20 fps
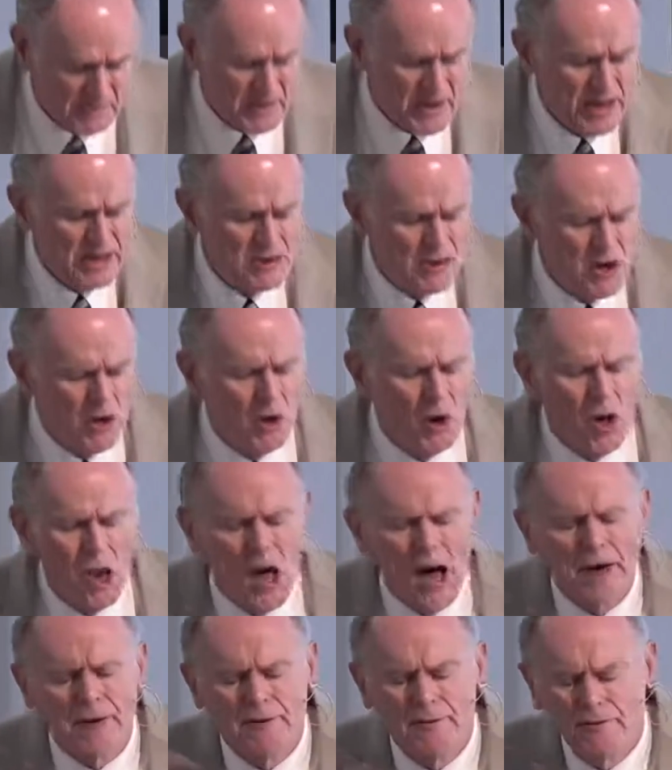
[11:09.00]
And so a
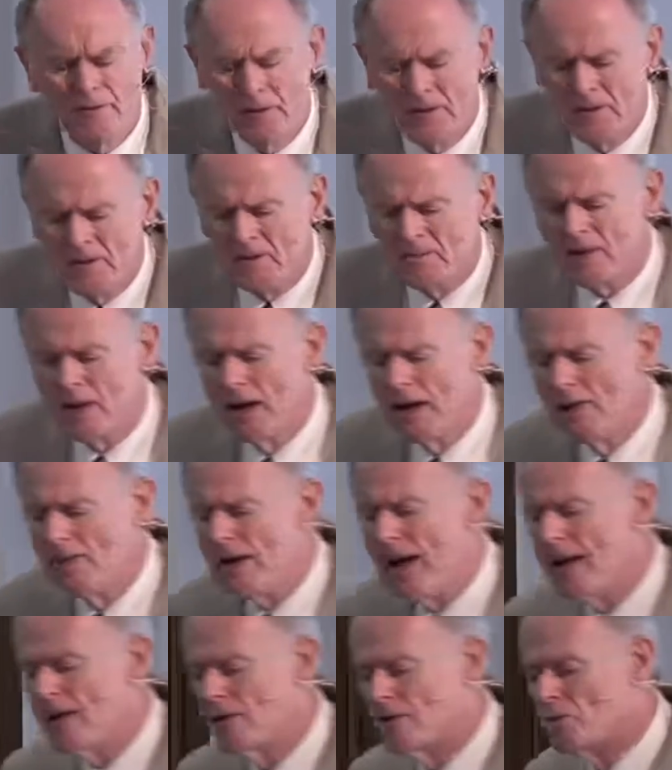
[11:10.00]
lot of
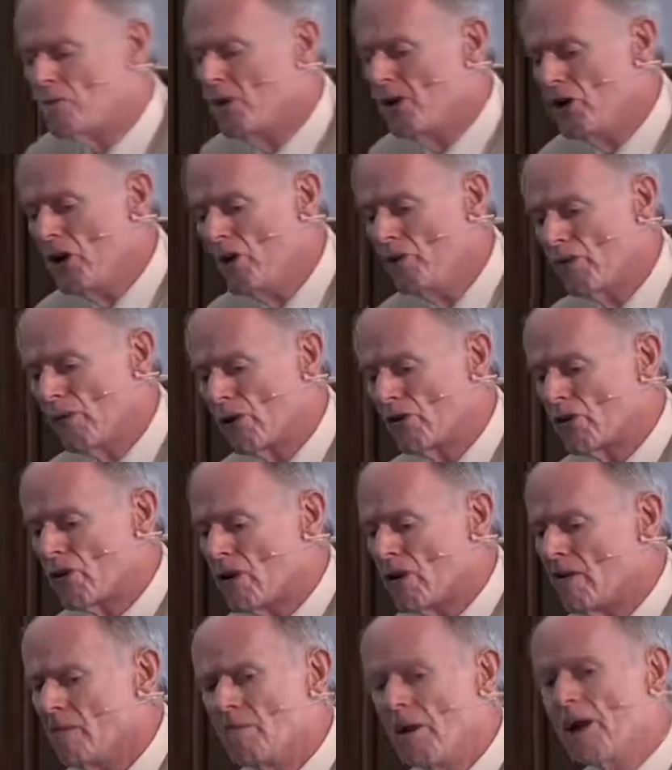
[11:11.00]
that has been overturned.